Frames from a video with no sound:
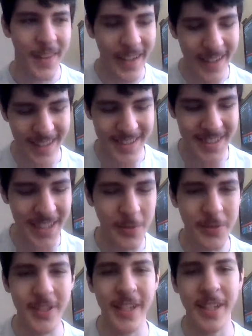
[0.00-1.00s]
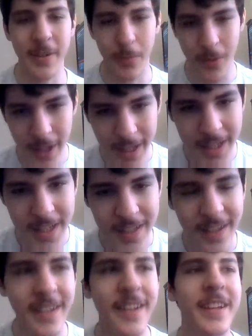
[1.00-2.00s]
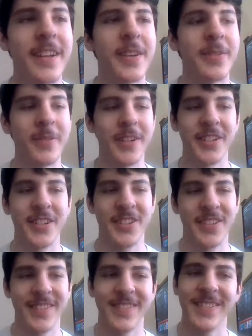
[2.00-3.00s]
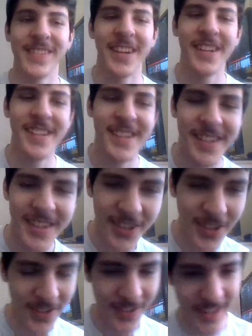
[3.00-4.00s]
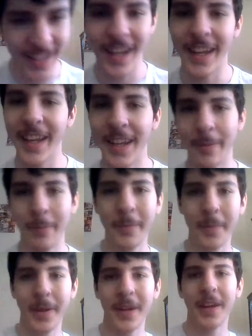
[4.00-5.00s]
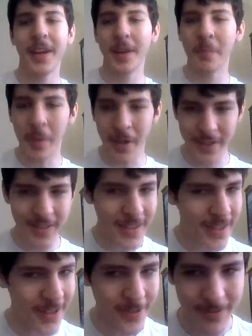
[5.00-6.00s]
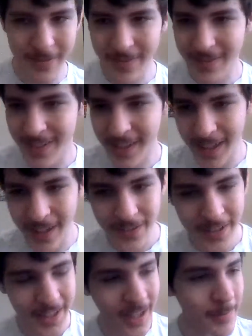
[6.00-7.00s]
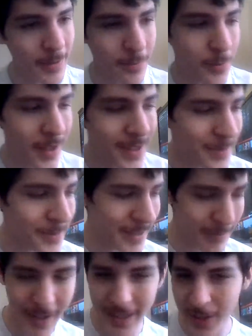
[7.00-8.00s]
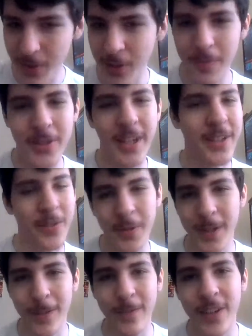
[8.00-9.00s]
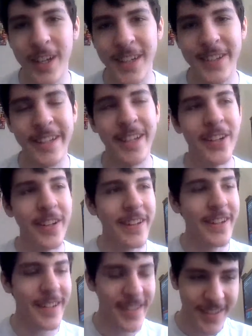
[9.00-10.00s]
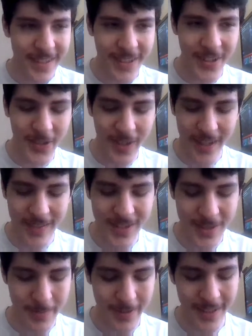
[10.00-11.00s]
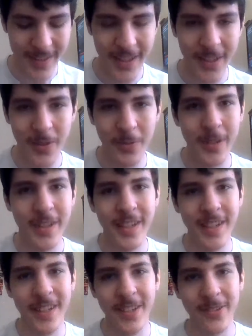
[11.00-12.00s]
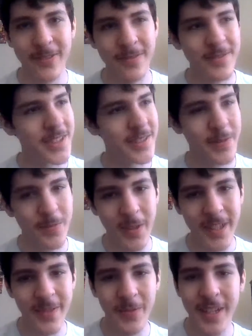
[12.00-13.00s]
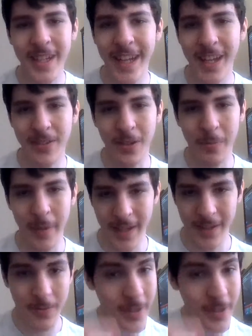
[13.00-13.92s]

And I said I was taking a break, which currently I am. But, you know, every time I brought up like my YouTube channel, what I've done, you know, I've just been like, you know what, you know, one one day I'll go back.